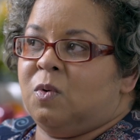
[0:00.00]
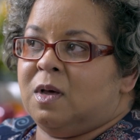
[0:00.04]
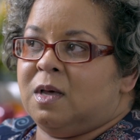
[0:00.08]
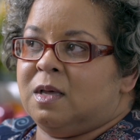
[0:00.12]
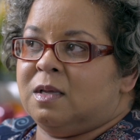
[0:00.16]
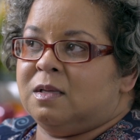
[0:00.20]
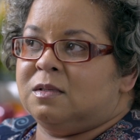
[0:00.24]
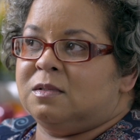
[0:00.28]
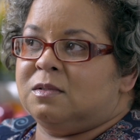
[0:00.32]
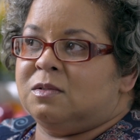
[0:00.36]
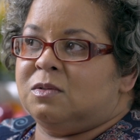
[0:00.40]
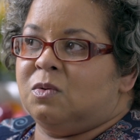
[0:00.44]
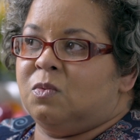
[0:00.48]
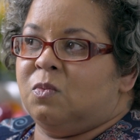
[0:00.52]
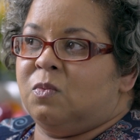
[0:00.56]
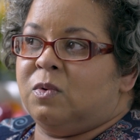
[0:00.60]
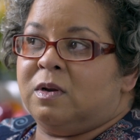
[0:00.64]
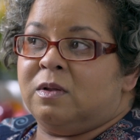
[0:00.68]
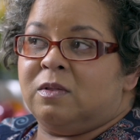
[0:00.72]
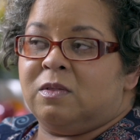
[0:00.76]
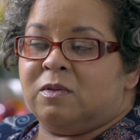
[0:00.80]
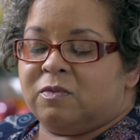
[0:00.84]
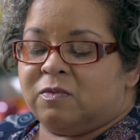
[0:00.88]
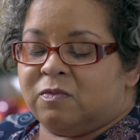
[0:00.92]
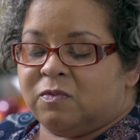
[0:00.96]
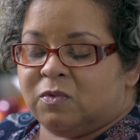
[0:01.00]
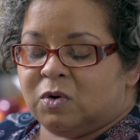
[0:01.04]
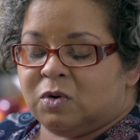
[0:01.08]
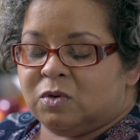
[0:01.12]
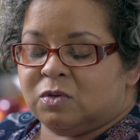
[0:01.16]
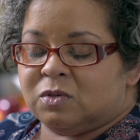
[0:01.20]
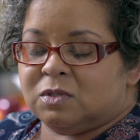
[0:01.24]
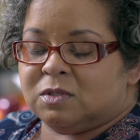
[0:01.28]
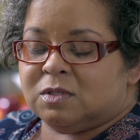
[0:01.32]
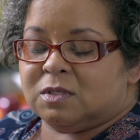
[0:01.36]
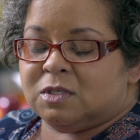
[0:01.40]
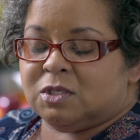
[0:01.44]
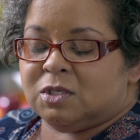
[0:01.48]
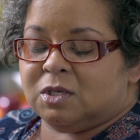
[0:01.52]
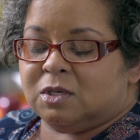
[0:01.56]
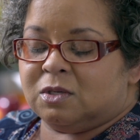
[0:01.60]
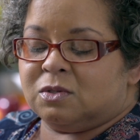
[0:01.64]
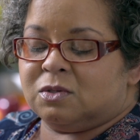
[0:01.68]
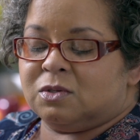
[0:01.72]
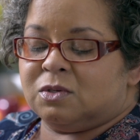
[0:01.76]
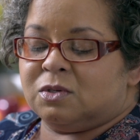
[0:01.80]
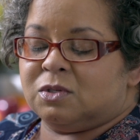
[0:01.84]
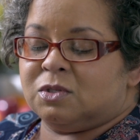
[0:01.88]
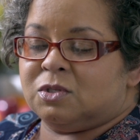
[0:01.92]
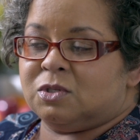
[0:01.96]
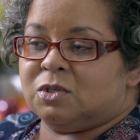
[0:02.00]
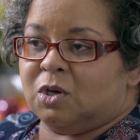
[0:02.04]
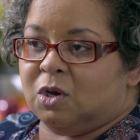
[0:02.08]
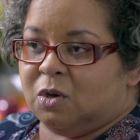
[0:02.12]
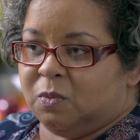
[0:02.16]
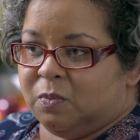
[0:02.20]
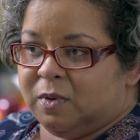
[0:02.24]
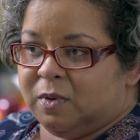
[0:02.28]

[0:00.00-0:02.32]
was one of the first shelters to